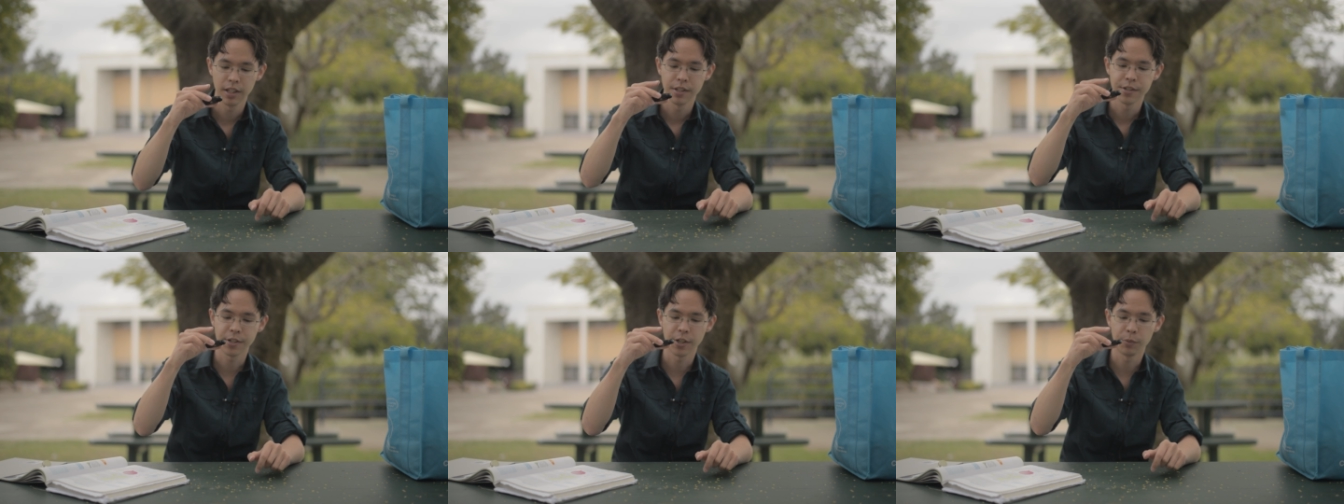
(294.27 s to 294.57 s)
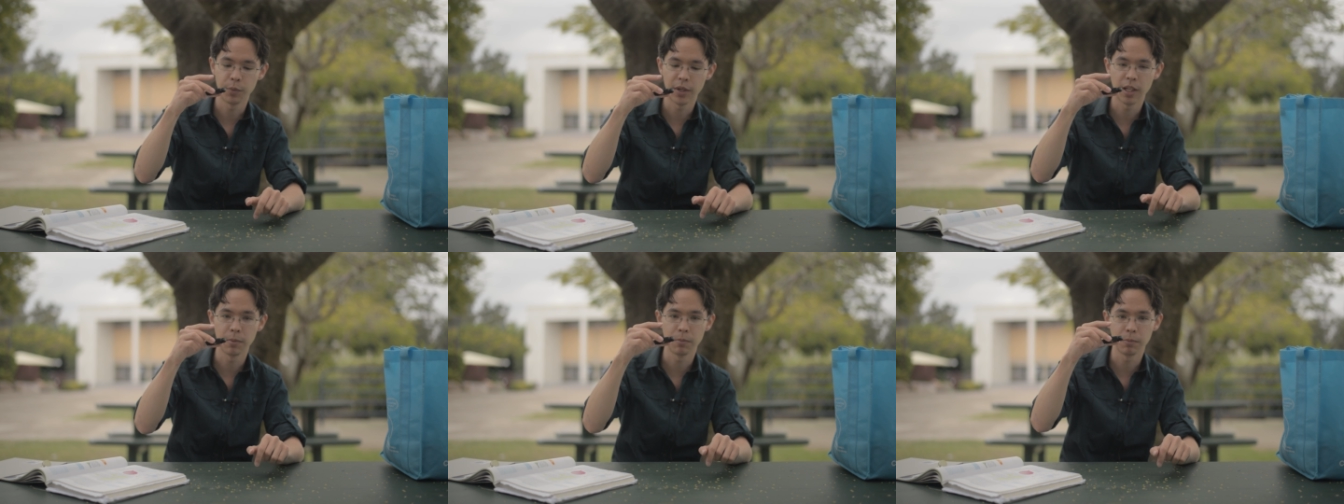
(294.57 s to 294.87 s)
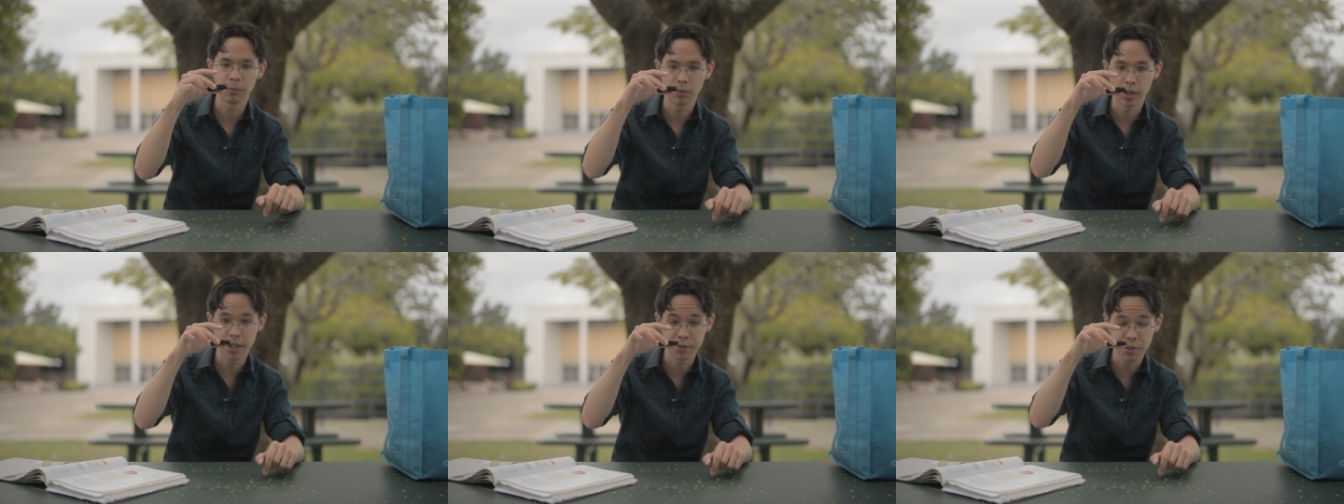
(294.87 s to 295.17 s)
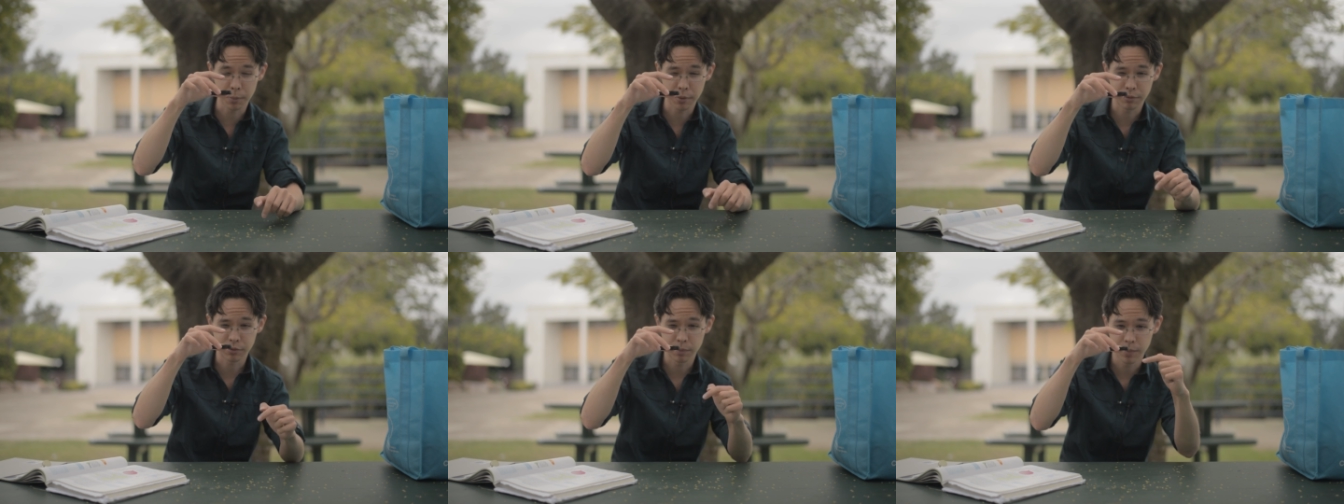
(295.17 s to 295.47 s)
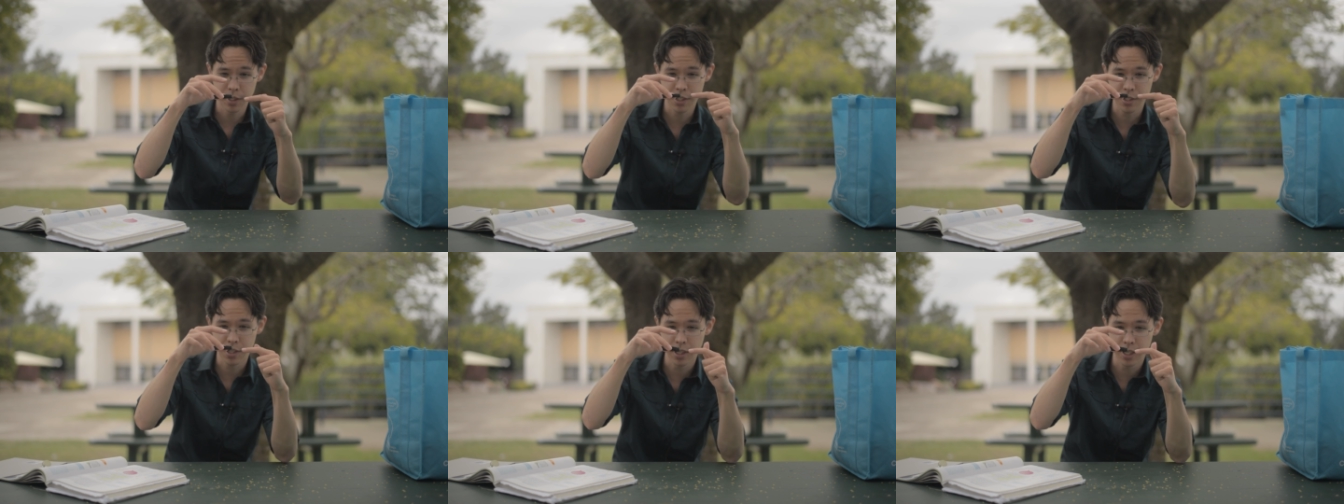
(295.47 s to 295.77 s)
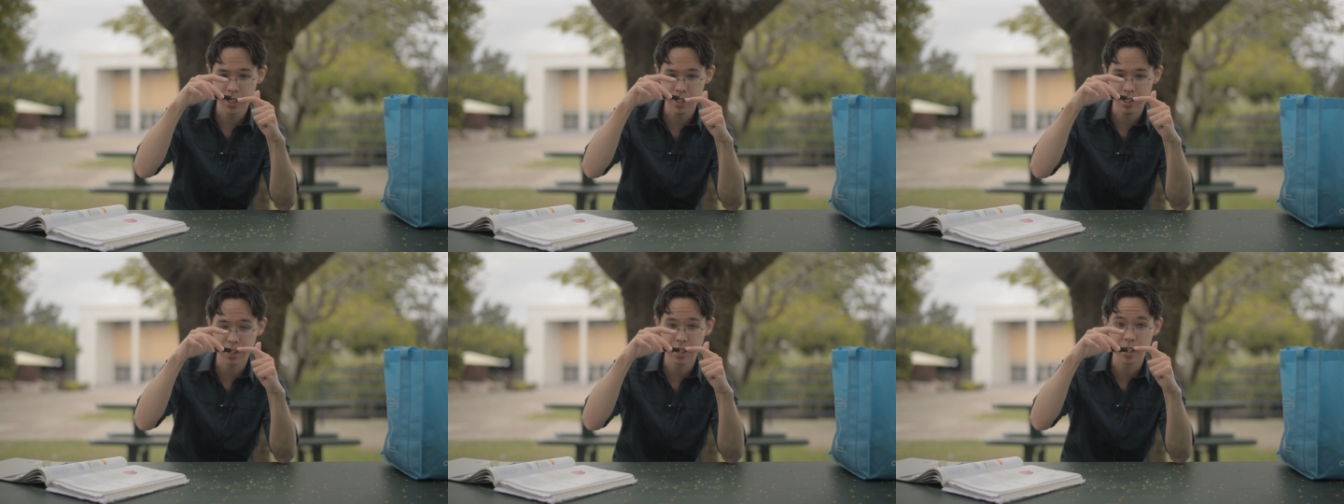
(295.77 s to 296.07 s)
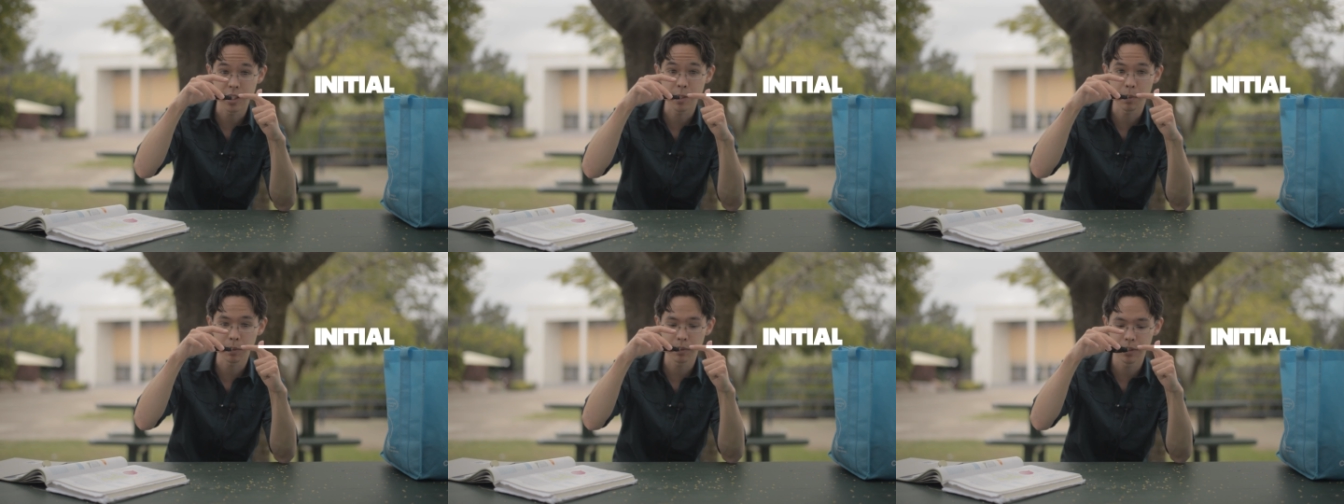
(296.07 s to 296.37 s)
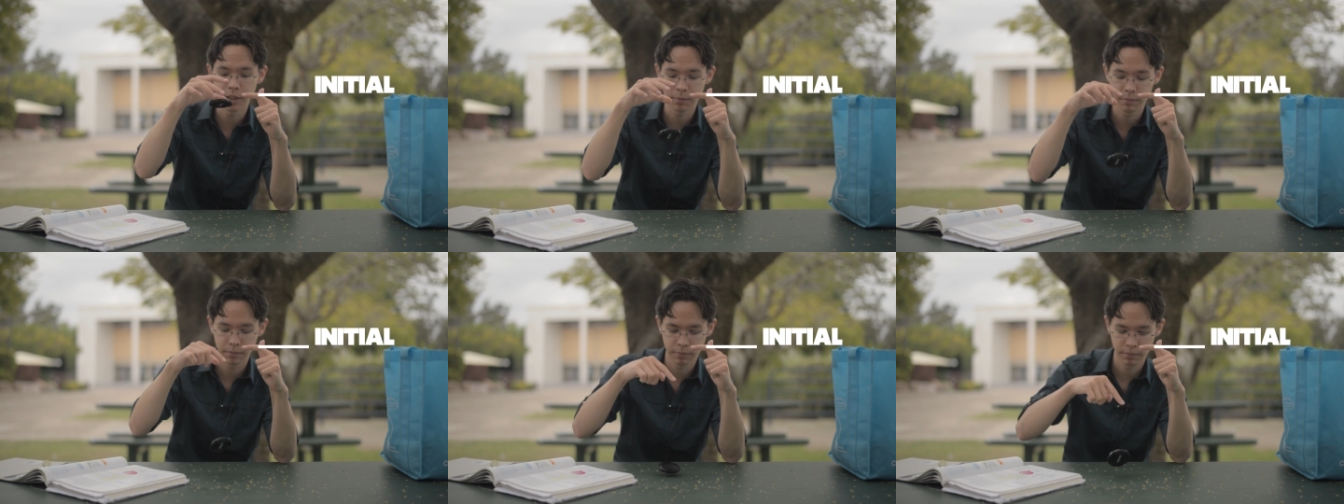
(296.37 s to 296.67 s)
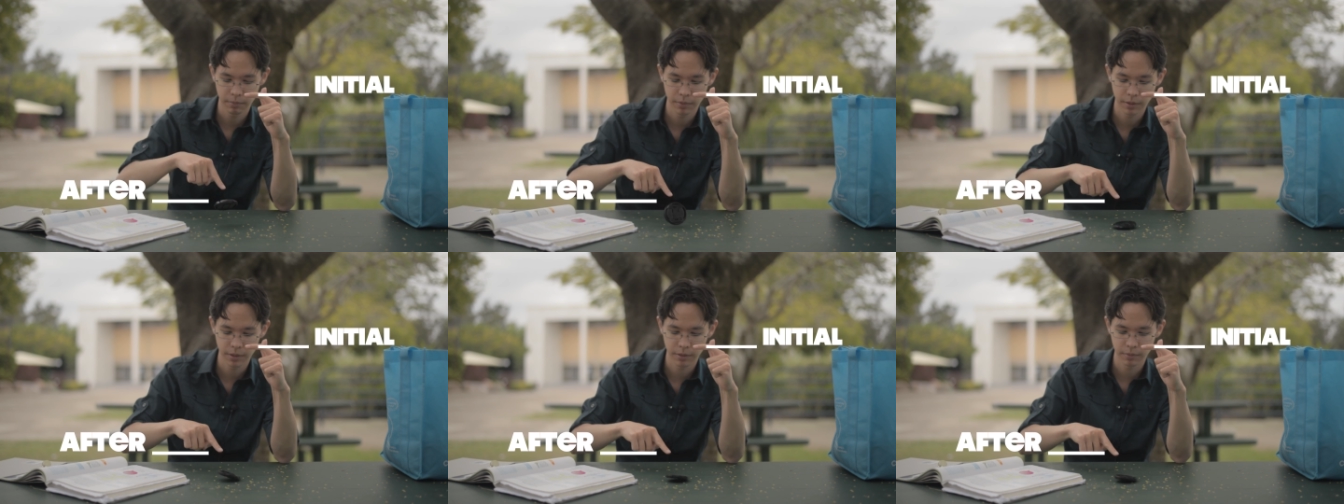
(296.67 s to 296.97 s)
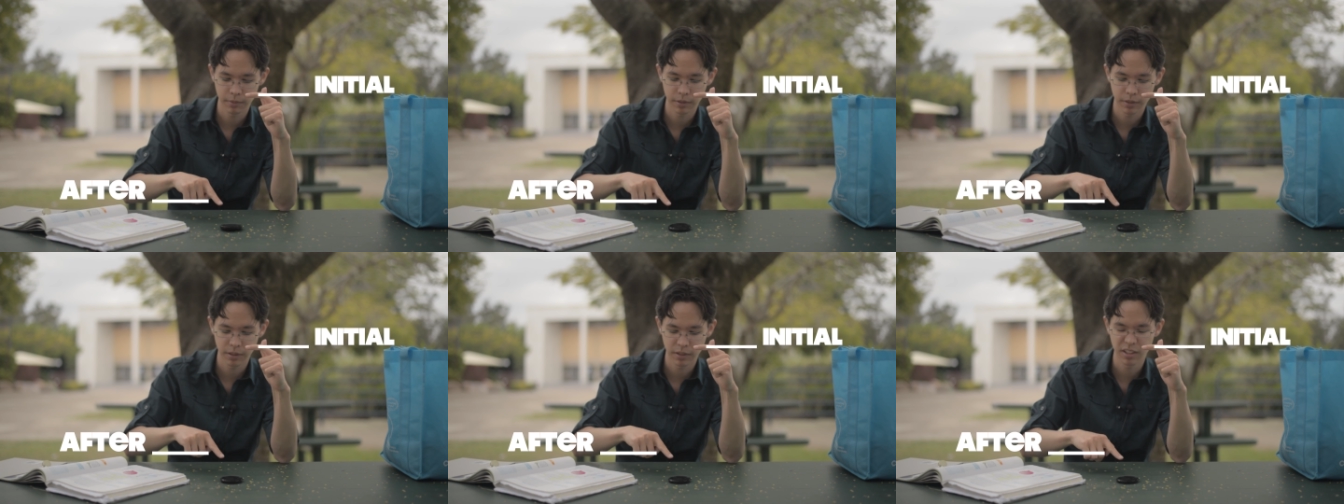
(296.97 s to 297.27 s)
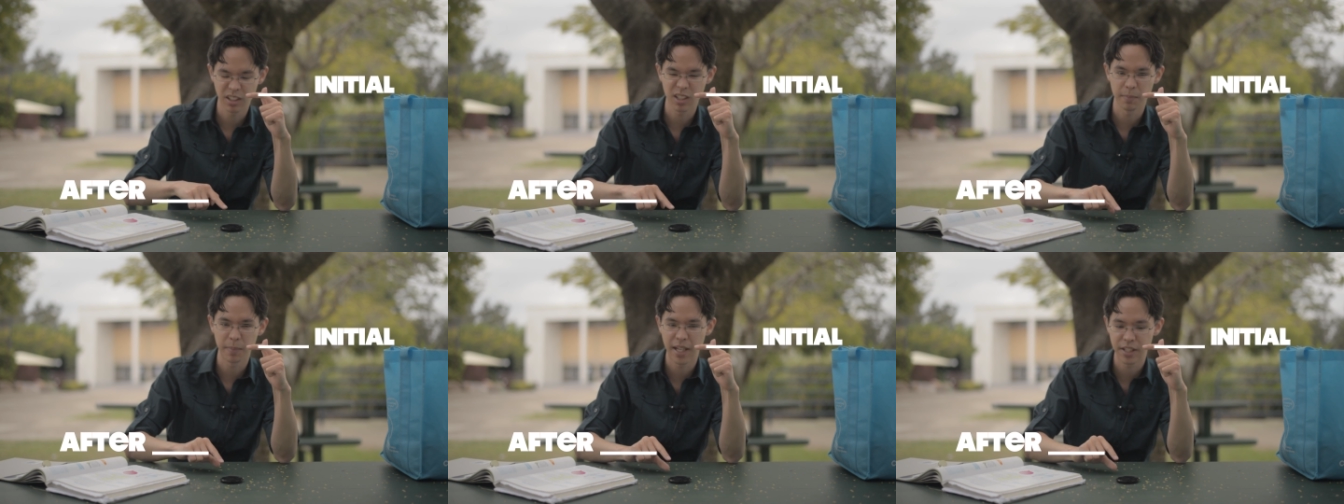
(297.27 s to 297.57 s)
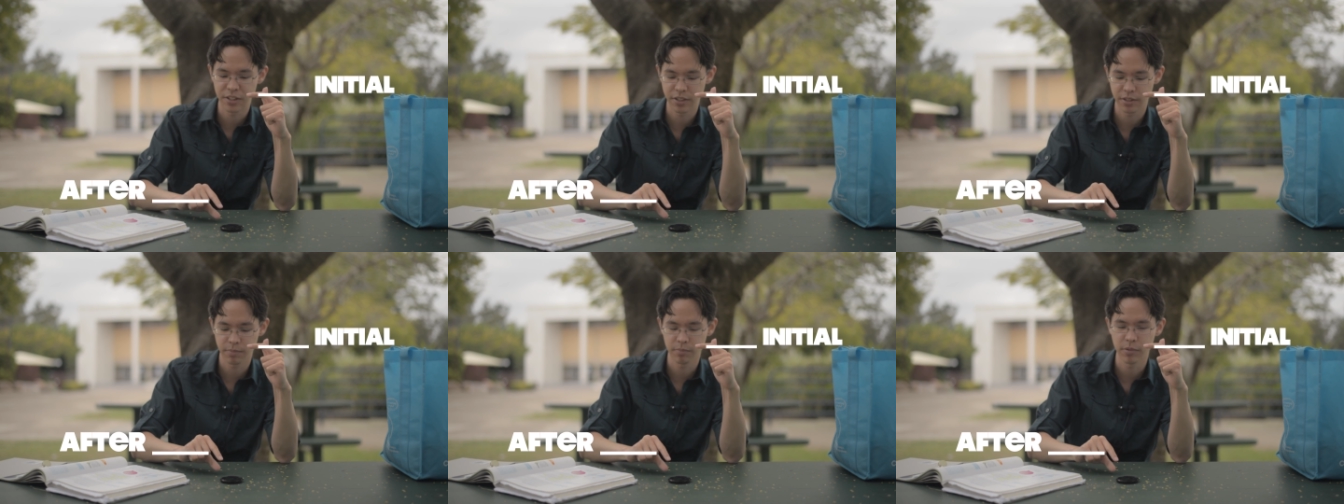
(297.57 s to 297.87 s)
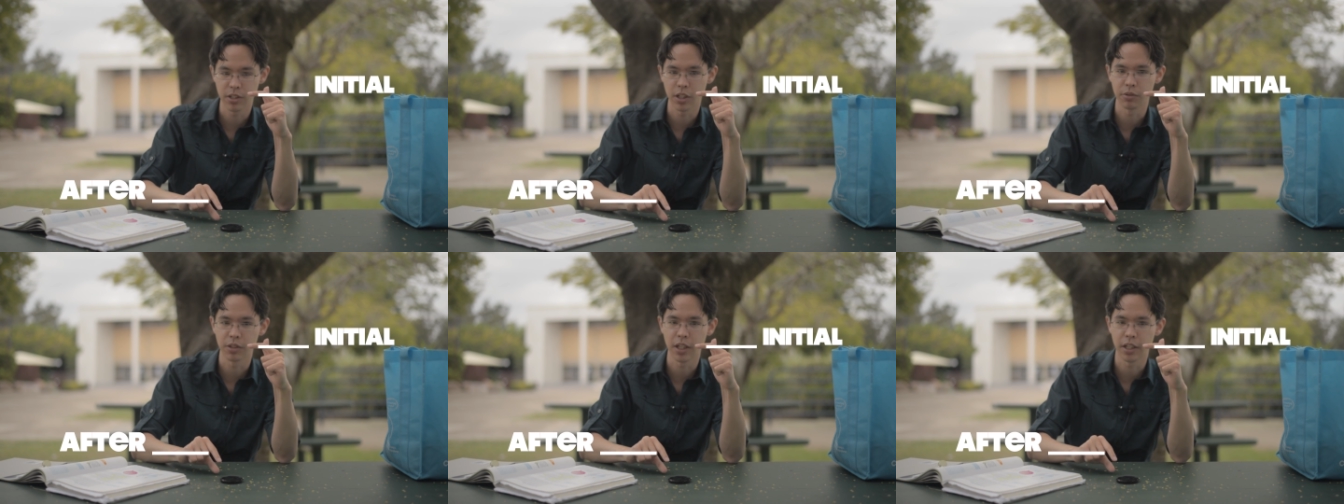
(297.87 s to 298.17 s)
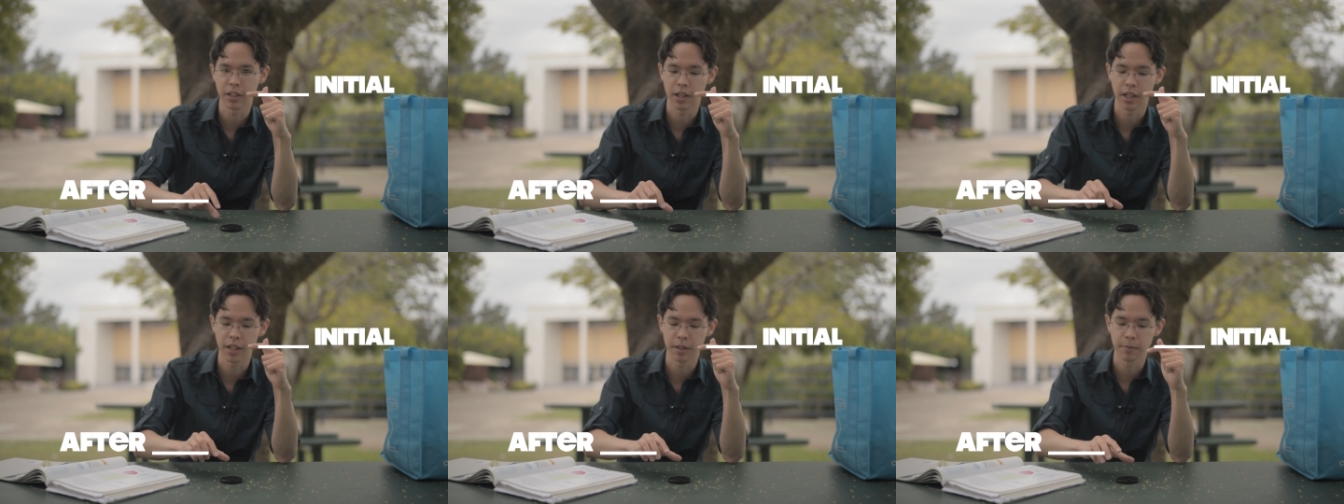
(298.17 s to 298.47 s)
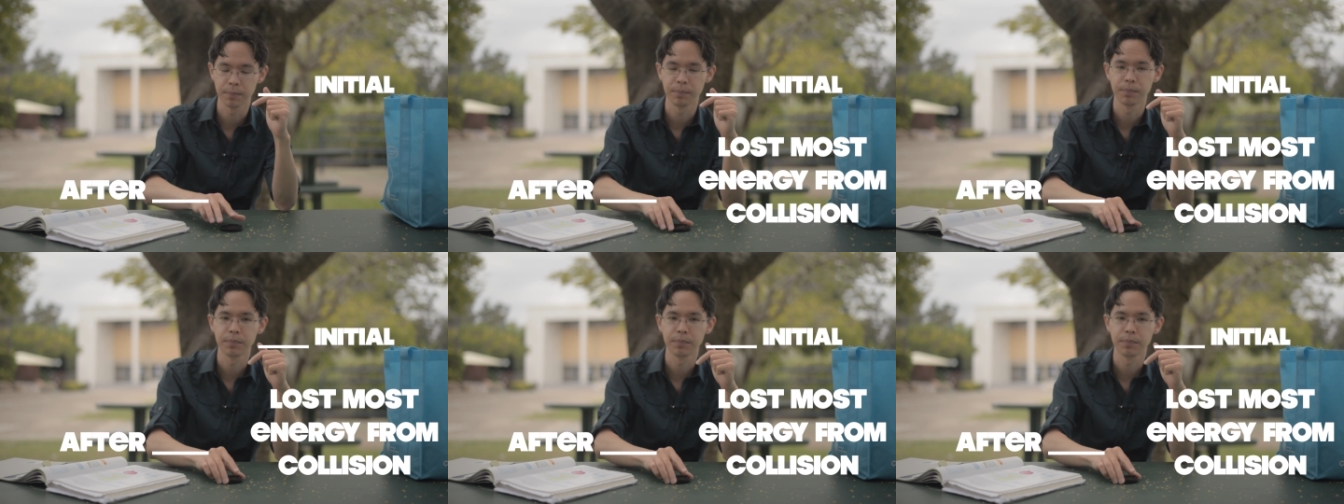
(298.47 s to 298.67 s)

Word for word: So when I drop it from this height, it's probably going to bounce, you know, yay high.